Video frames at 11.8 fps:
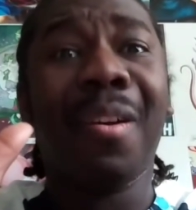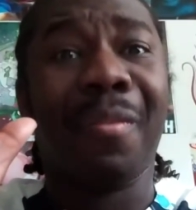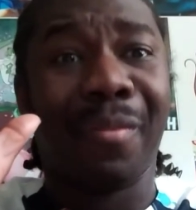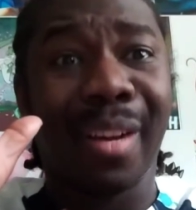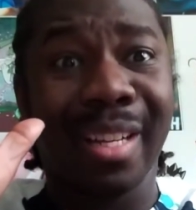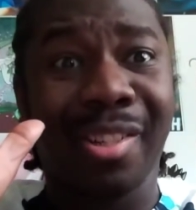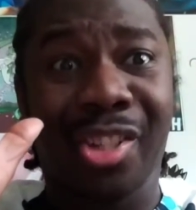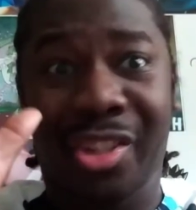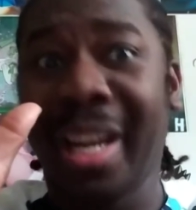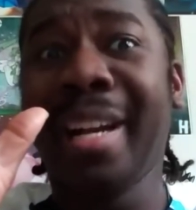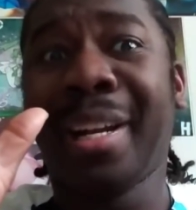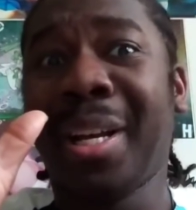
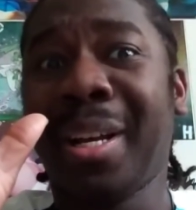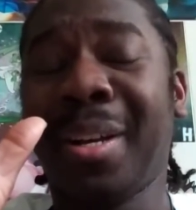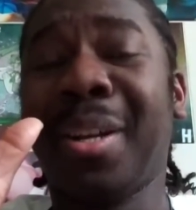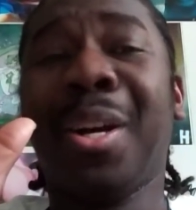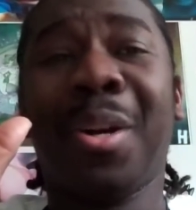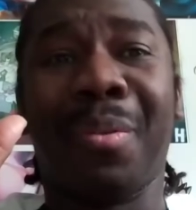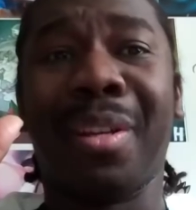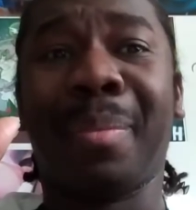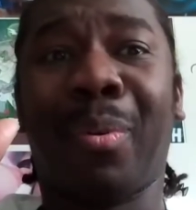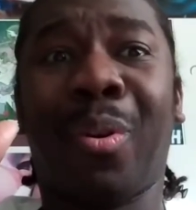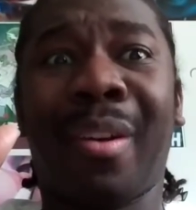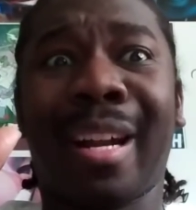Vegeta was
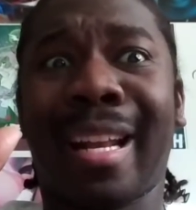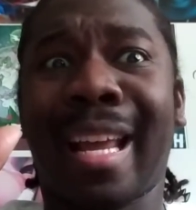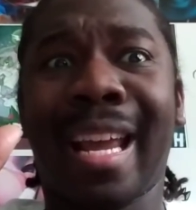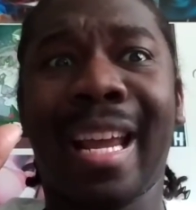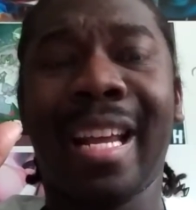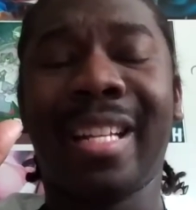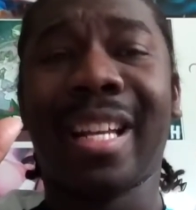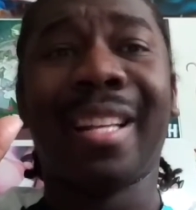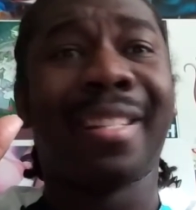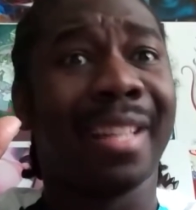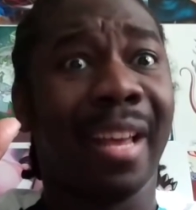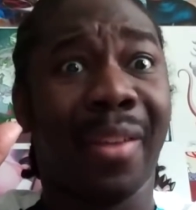born in age
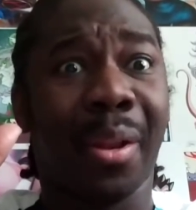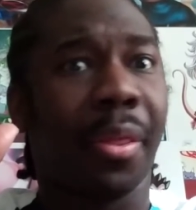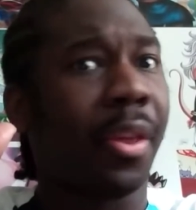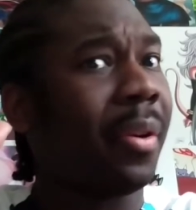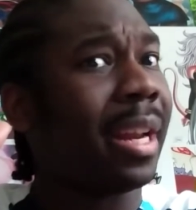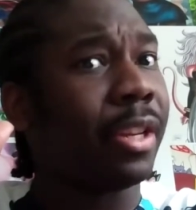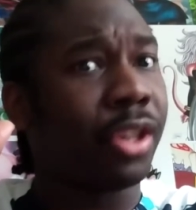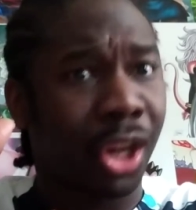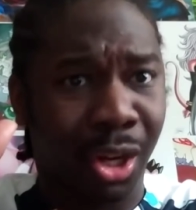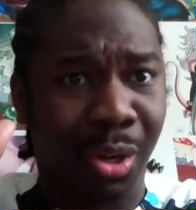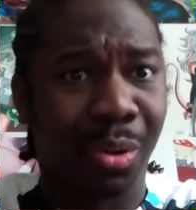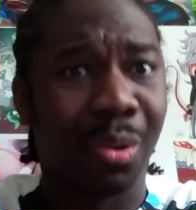
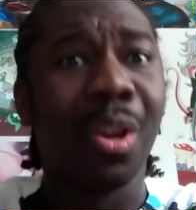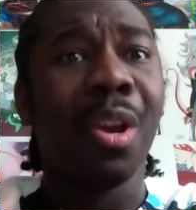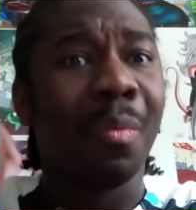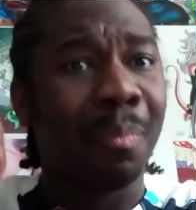732.